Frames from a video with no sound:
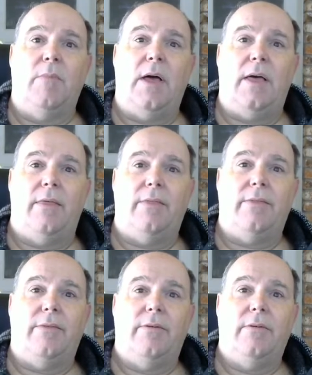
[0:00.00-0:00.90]
month
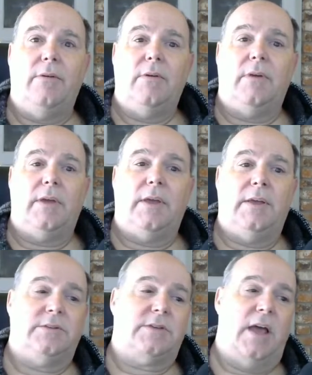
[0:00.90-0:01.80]

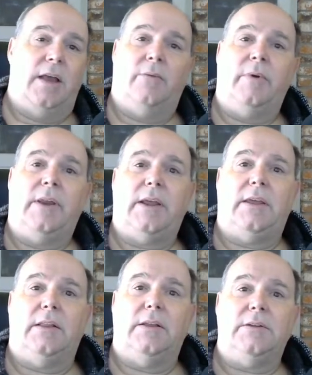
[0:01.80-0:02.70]
is kind of
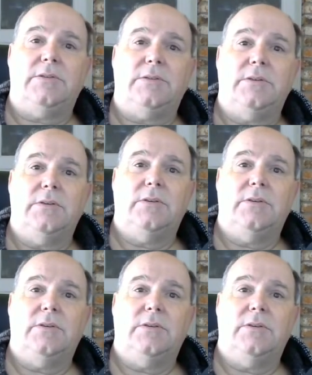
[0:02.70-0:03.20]
ridiculous.